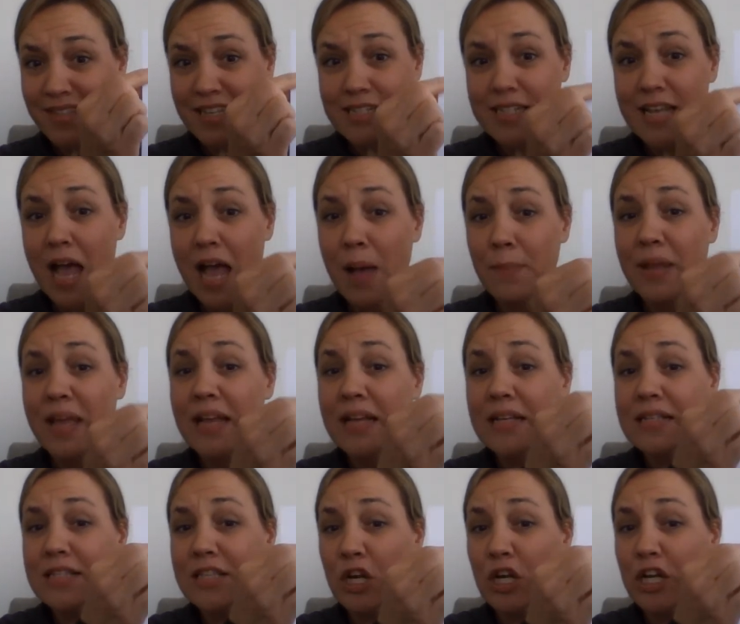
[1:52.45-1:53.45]

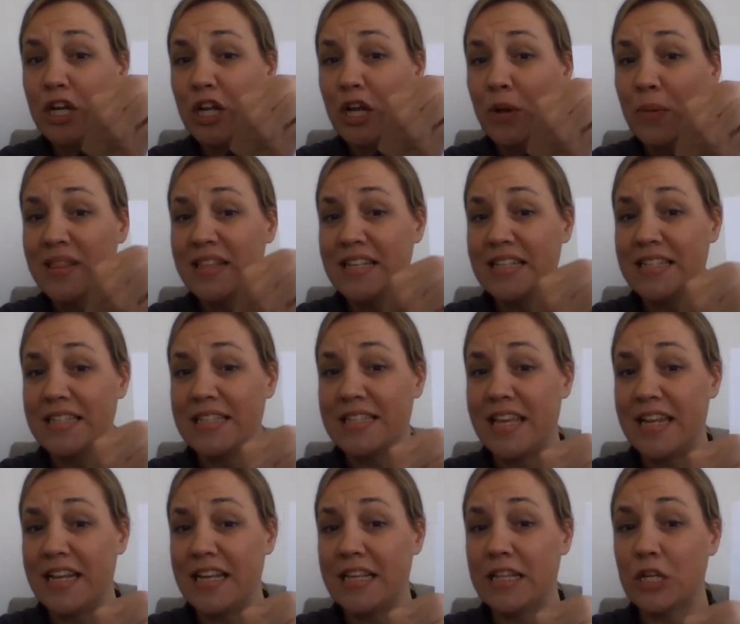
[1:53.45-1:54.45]
topics, they're going to go in these
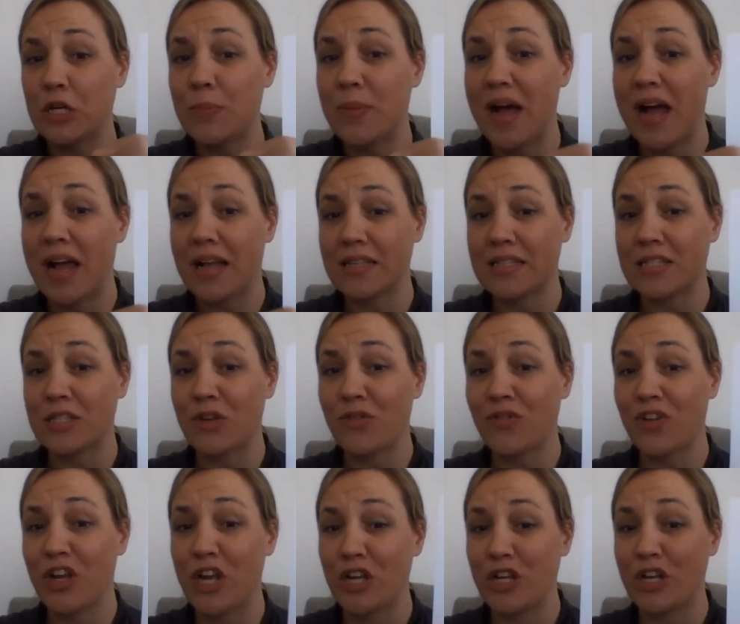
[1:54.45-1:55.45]
skinny little boxes
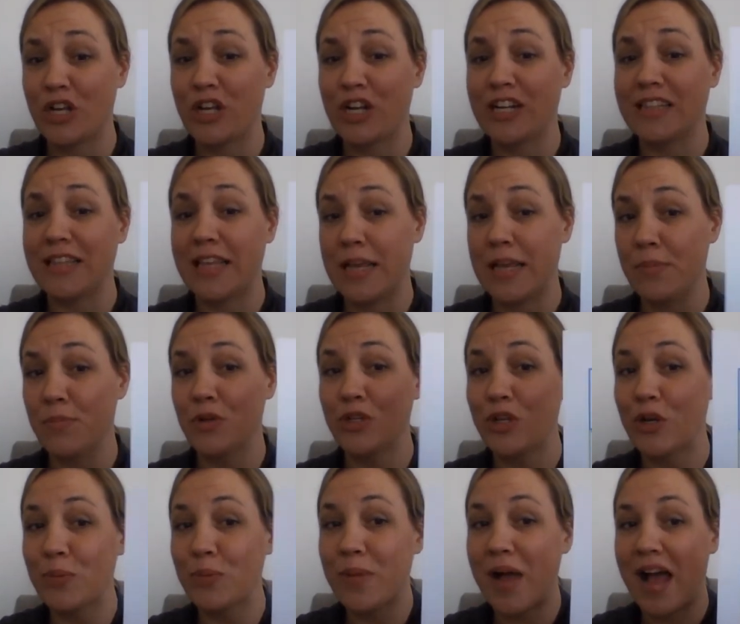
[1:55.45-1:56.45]
over here. You're going to label
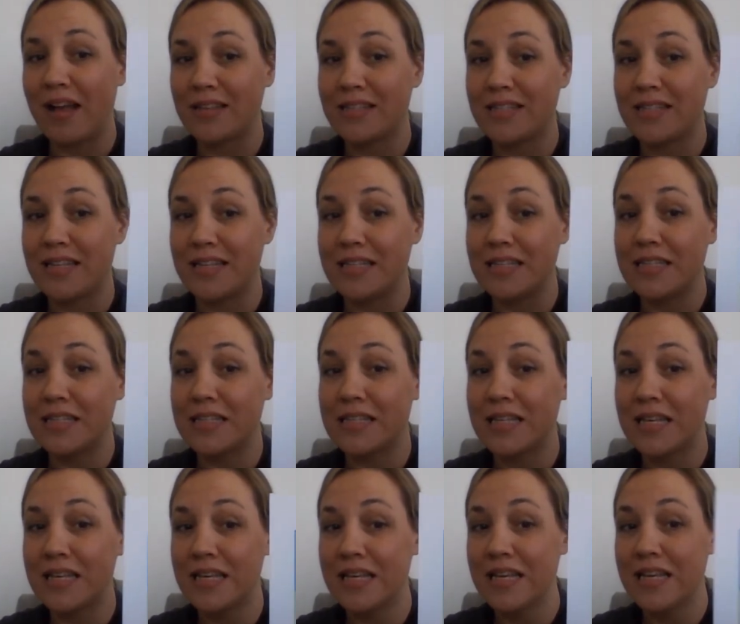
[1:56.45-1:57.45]
your boxes
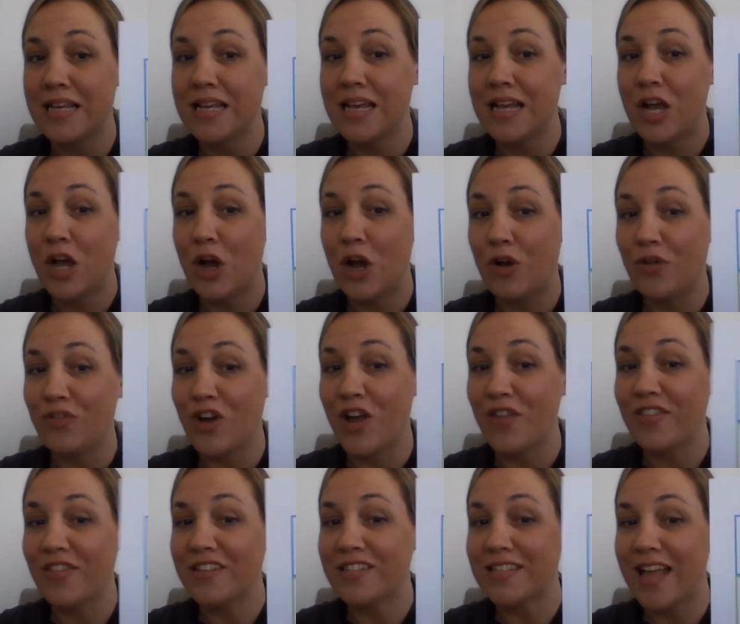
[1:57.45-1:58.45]
over
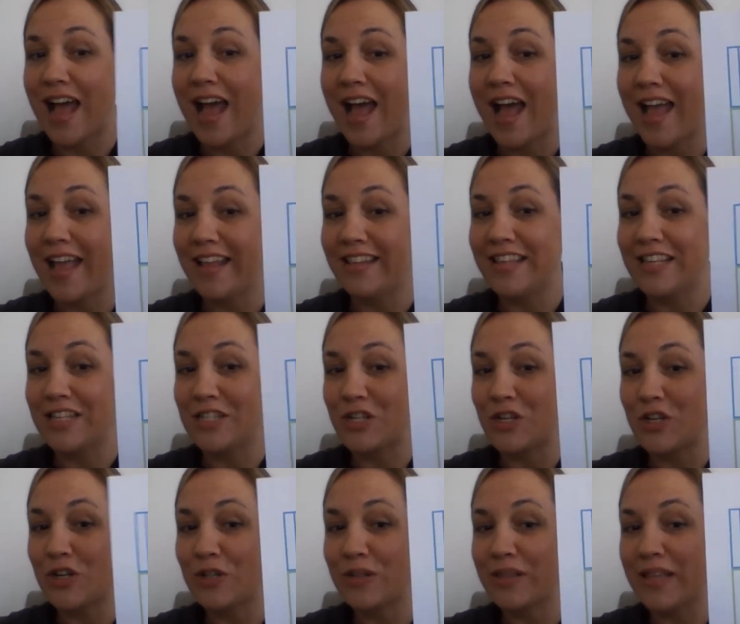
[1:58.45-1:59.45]
on the side. These are
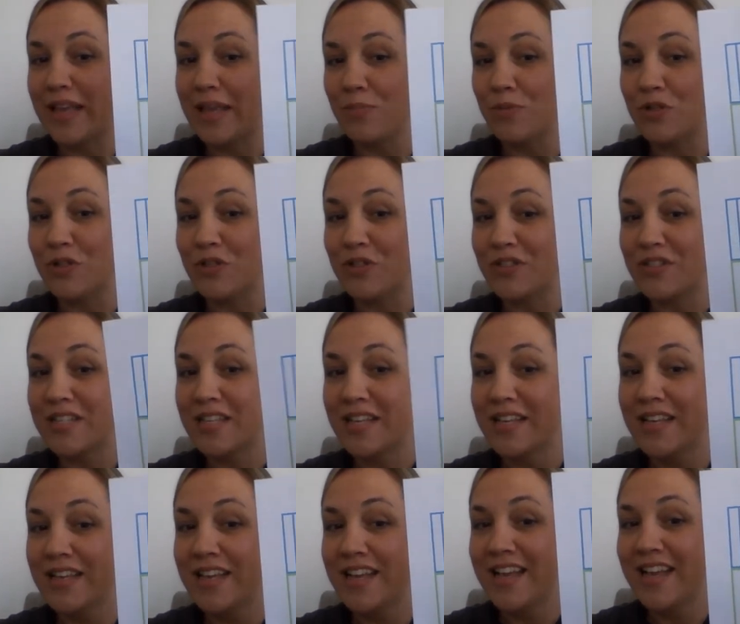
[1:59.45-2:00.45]
your labels.
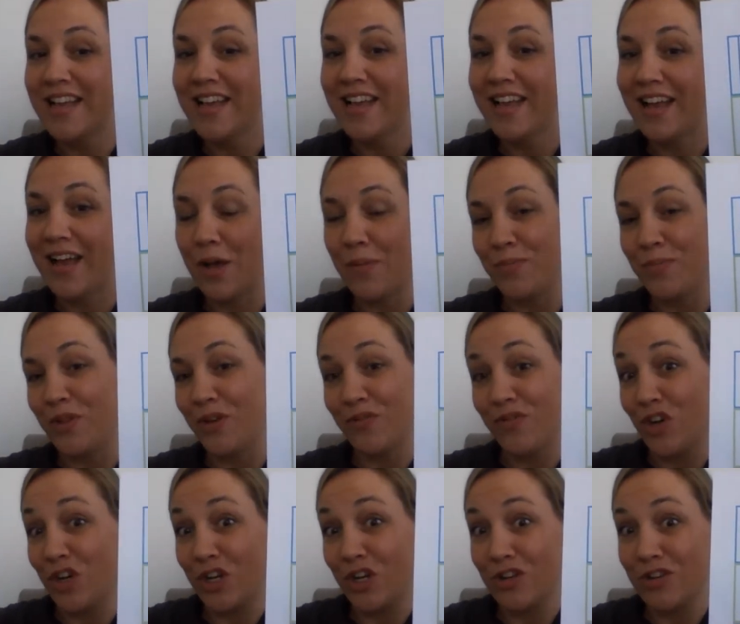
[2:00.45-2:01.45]
They're
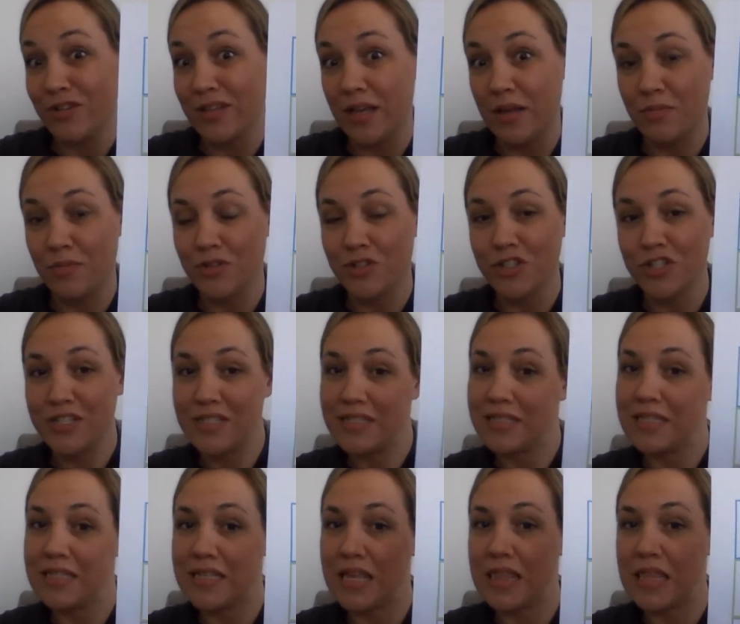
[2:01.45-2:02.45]
vertical labels just
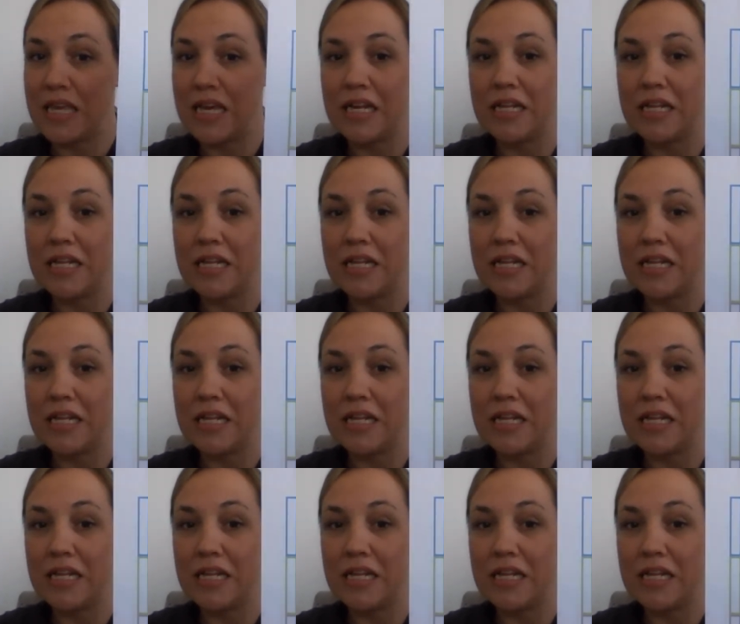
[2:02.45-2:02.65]
because I thought